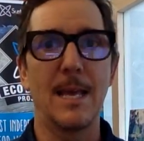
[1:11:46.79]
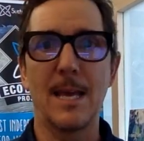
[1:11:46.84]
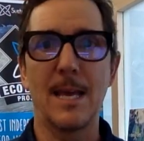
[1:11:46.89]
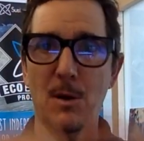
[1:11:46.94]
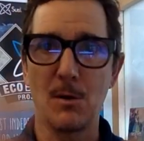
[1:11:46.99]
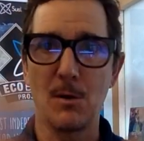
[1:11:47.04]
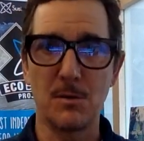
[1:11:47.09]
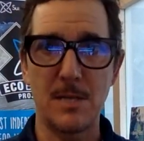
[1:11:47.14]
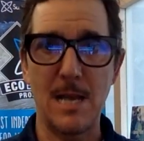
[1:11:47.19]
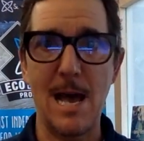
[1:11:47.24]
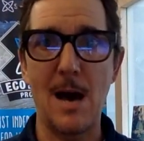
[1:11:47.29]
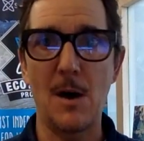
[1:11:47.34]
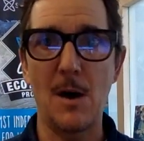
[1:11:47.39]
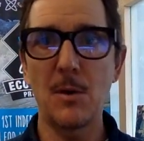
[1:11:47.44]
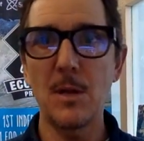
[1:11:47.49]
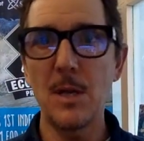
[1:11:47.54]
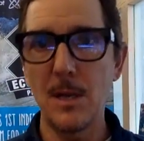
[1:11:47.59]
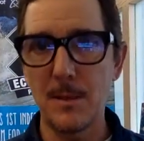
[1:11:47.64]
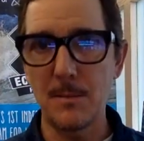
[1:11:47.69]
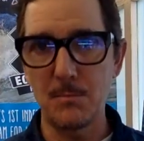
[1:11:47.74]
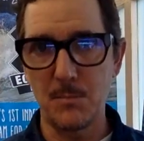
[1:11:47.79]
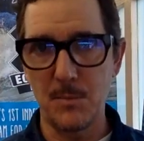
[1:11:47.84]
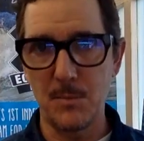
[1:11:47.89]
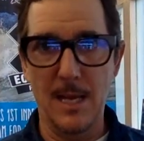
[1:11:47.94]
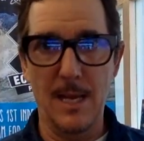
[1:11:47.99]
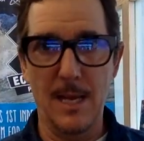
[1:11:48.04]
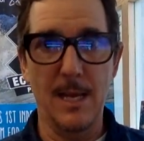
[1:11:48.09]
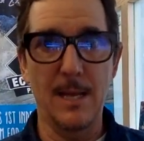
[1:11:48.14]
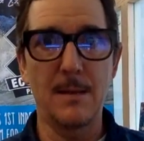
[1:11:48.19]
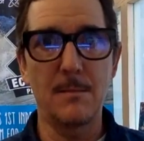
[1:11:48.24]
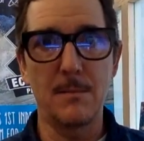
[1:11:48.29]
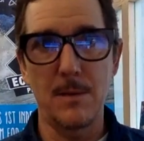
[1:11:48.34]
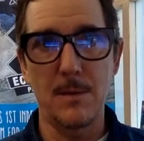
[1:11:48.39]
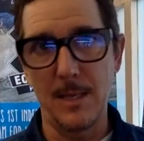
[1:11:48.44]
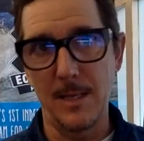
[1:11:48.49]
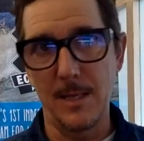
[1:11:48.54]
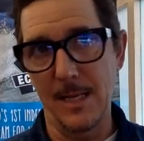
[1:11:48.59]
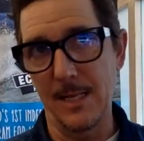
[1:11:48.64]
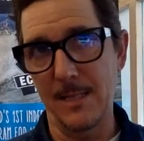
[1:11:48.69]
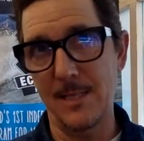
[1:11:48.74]
It goes out.
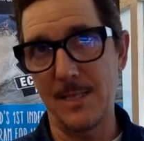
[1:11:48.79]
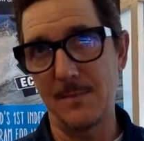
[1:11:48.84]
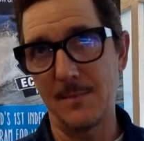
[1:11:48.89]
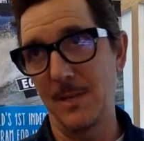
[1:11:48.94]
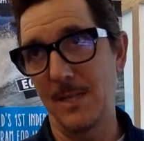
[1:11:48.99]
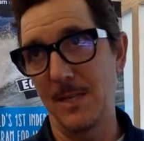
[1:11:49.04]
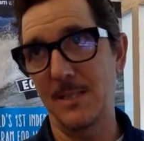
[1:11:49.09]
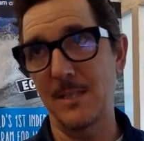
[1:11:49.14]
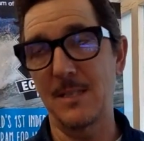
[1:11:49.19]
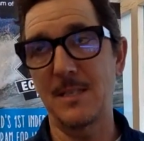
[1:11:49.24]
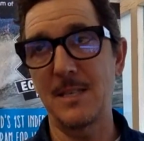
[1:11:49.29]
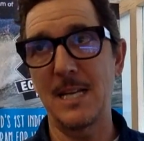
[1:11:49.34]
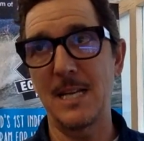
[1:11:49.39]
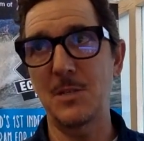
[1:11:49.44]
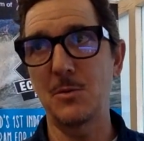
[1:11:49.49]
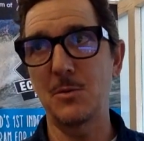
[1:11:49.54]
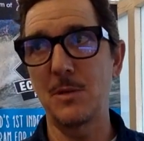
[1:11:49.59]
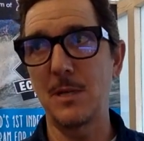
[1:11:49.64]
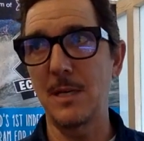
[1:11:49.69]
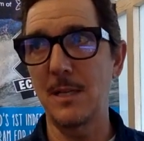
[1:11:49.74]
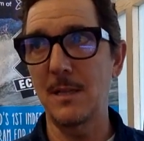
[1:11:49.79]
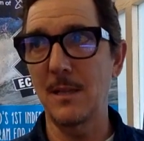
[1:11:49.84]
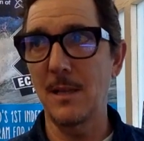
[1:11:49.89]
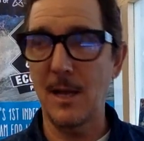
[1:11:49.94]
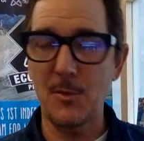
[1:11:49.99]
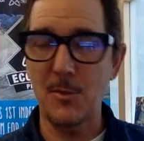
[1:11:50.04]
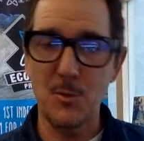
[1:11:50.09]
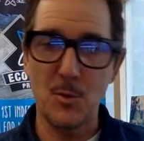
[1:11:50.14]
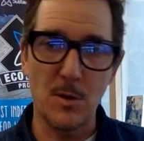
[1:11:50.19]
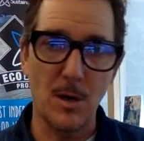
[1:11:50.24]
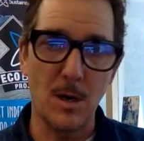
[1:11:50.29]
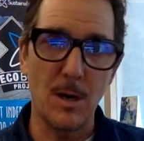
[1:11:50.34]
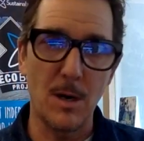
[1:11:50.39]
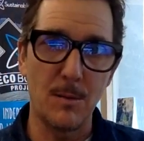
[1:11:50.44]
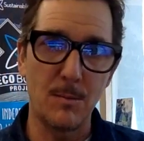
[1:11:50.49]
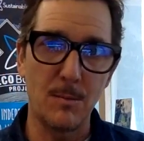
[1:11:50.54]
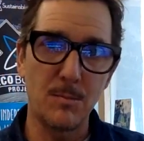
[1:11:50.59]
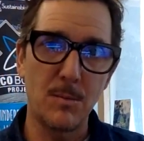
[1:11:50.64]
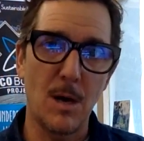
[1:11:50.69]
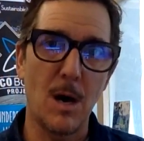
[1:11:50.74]
It's essentially like throwing
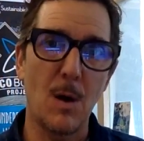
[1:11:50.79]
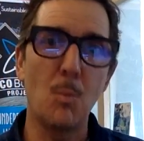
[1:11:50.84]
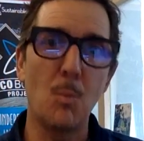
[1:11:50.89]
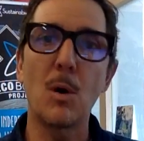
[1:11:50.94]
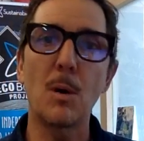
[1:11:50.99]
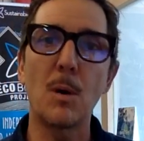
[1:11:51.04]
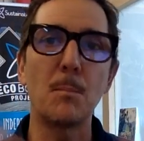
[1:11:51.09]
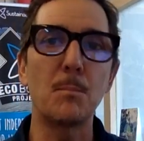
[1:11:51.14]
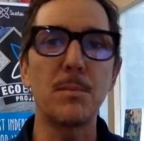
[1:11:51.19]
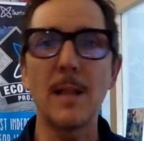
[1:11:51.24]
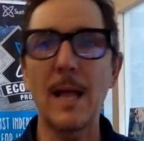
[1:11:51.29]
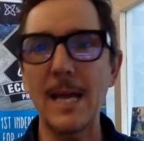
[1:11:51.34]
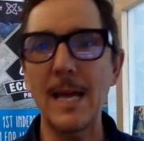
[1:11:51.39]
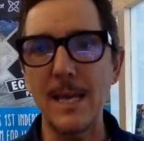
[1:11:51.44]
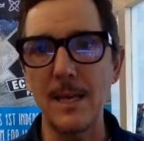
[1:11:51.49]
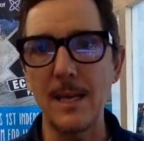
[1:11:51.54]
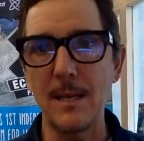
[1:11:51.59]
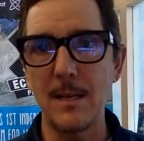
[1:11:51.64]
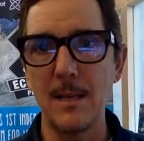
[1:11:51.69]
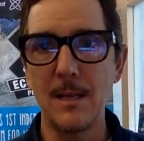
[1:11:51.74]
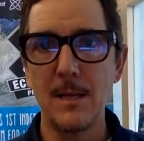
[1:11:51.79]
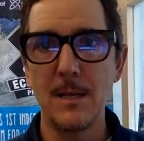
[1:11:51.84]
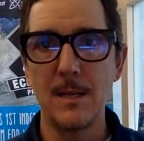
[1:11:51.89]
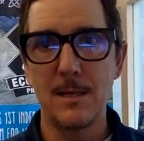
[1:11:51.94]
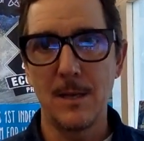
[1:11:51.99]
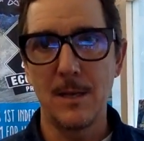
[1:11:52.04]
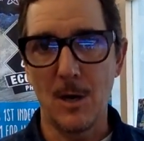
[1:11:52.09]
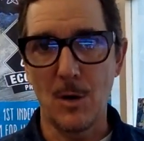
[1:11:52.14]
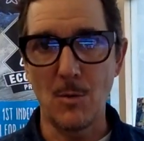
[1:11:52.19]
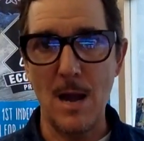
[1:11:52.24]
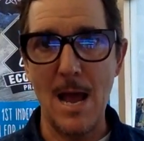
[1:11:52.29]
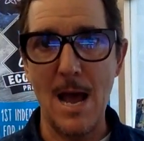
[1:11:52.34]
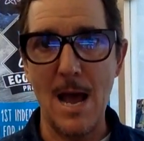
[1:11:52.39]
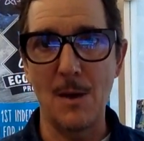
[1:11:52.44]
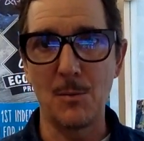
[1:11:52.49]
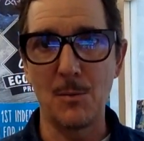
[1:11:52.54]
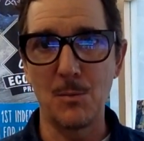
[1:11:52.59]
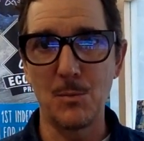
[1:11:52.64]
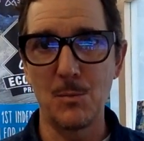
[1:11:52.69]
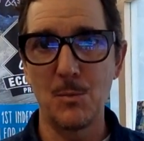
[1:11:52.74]
a warm blanket
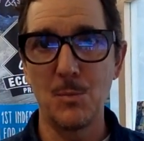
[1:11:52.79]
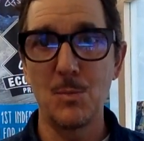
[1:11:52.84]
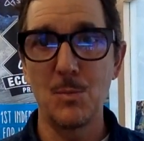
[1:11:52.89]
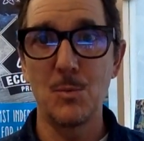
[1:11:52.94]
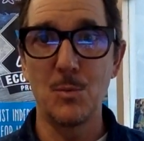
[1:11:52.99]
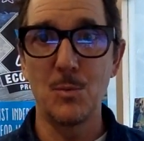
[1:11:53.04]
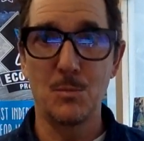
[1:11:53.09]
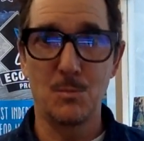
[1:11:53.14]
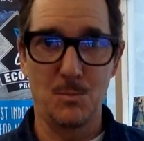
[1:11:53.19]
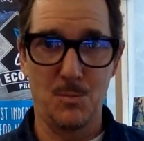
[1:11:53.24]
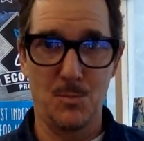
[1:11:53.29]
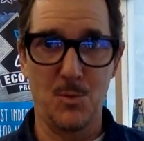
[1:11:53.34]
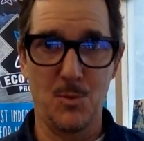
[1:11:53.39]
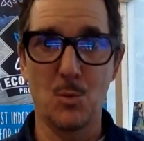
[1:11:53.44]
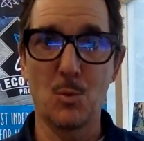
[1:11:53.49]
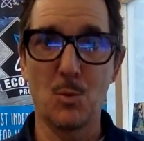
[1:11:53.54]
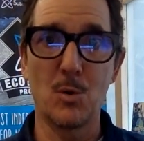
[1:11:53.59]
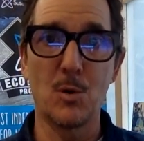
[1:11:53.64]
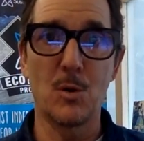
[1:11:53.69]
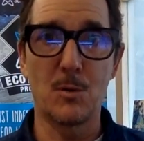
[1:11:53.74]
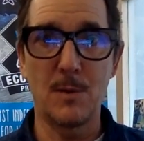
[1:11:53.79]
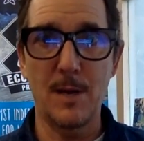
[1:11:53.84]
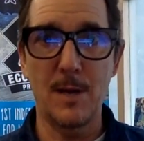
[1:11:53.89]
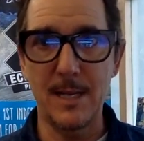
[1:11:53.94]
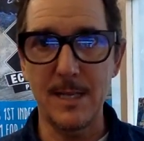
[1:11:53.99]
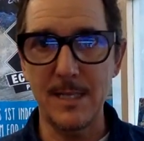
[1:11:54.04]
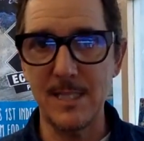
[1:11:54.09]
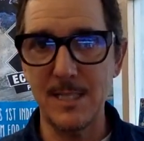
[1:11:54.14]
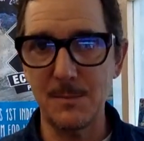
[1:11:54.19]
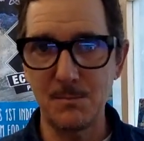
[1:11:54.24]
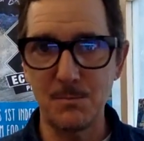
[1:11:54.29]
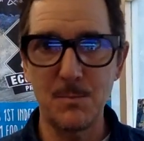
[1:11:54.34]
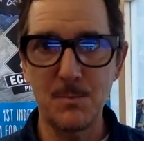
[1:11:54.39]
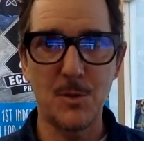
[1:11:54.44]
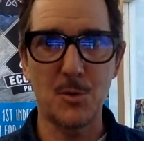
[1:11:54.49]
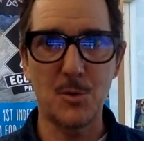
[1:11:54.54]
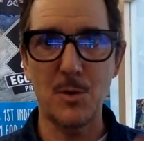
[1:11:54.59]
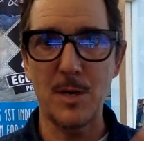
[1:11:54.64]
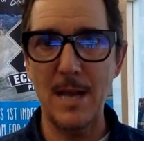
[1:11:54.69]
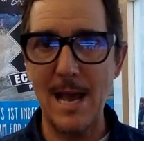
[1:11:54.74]
around the world, right? It's
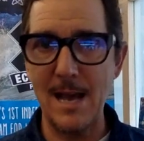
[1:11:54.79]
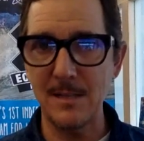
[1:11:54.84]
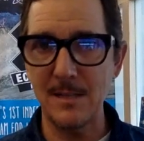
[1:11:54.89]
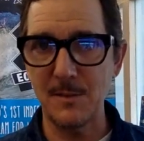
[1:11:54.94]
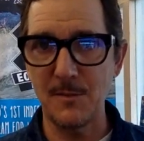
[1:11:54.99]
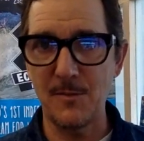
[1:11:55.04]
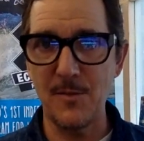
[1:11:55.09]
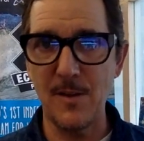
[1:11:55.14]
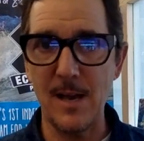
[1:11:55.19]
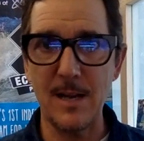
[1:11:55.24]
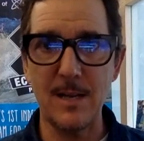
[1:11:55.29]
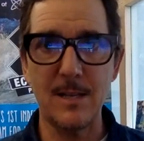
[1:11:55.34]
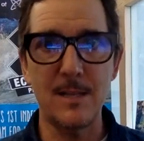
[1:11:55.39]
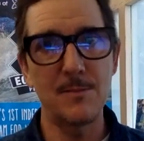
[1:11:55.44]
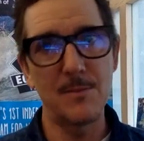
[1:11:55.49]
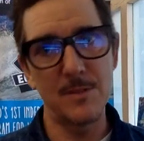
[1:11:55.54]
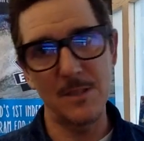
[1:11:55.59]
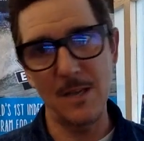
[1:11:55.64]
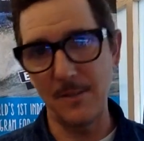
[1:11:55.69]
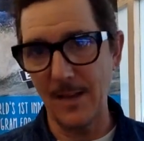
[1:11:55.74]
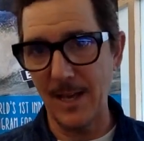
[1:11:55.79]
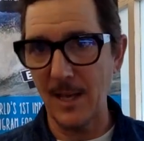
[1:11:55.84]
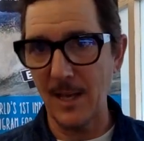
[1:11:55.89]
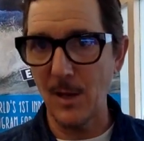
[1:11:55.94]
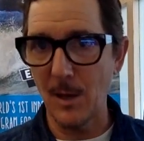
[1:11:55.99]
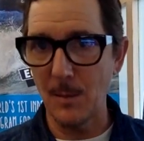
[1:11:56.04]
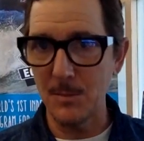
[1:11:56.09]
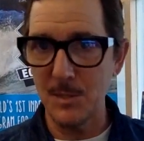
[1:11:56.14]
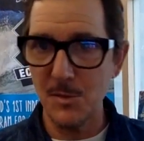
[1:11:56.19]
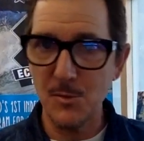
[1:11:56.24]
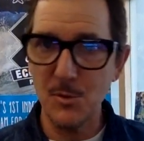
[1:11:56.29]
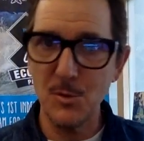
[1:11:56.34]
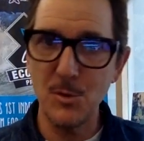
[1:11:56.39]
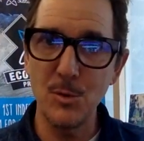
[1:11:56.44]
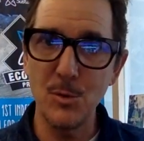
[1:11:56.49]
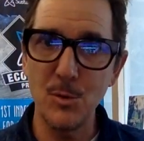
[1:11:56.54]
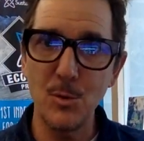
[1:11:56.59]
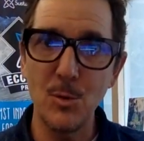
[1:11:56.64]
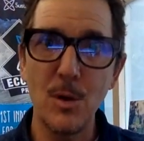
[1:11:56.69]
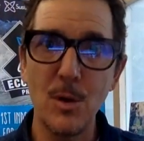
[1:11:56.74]
the greenhouse effect. Sunlight comes
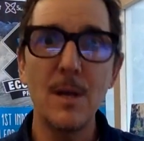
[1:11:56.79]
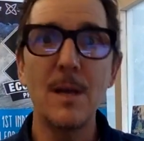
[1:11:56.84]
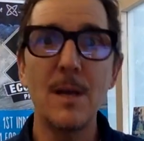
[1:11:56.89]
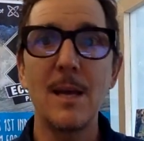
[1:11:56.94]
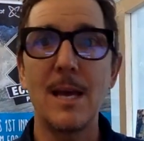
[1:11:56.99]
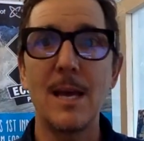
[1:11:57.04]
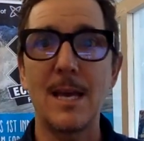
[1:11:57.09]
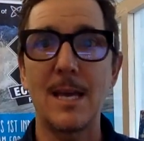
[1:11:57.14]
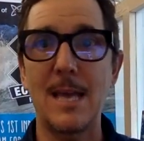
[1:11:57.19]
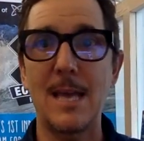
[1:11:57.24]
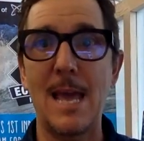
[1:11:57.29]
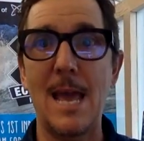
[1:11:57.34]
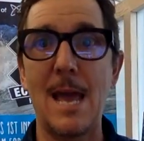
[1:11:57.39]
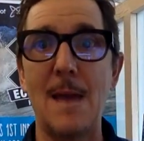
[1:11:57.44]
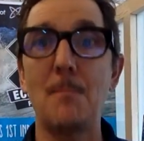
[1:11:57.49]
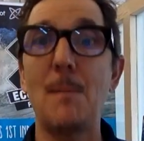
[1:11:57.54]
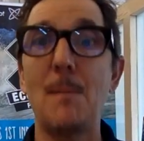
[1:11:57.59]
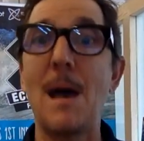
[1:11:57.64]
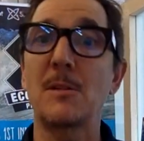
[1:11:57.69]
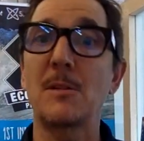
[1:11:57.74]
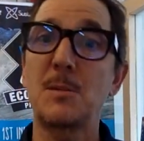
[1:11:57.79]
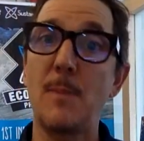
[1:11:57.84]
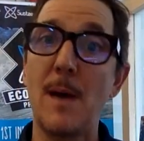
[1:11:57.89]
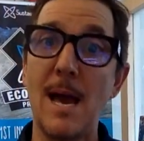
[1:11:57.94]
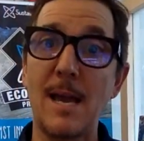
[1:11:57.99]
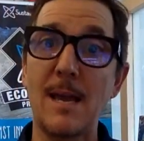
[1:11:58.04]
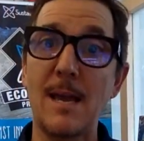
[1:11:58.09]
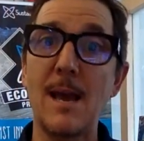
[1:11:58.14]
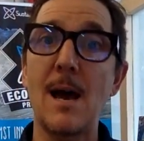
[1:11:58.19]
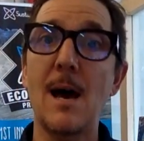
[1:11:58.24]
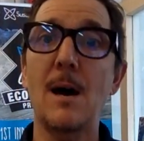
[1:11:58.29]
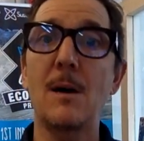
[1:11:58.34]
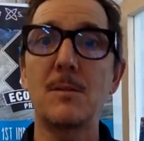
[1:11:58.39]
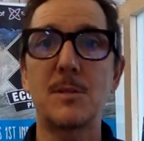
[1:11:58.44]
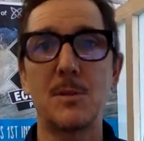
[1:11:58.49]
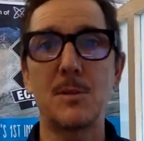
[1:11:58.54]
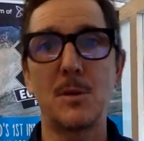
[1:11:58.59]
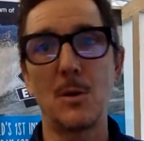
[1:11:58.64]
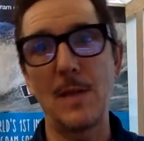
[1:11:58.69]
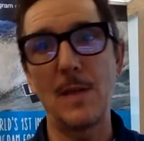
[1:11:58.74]
through, it can't bounce back
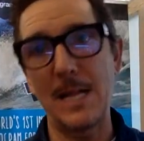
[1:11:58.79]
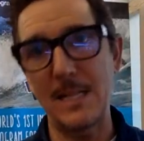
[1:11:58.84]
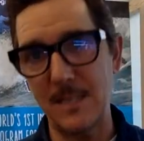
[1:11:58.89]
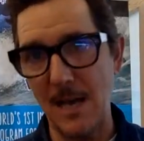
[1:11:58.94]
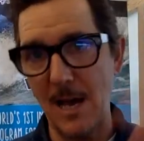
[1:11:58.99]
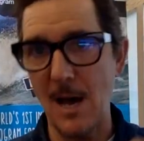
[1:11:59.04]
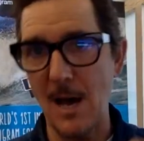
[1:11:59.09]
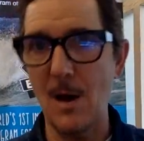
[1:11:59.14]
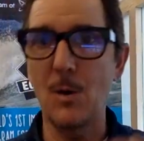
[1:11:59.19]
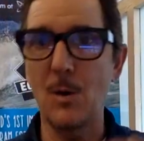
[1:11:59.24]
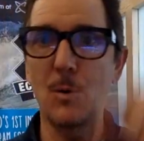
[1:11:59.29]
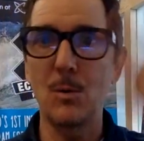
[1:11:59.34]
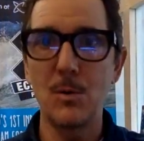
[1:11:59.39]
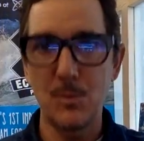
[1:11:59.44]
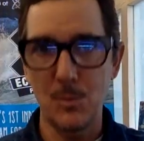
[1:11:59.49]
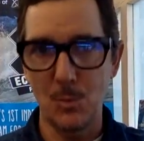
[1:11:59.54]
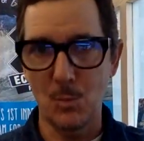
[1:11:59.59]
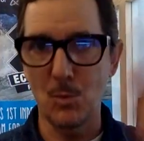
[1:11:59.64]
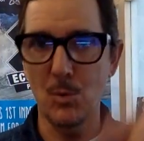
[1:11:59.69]
out, so that's how the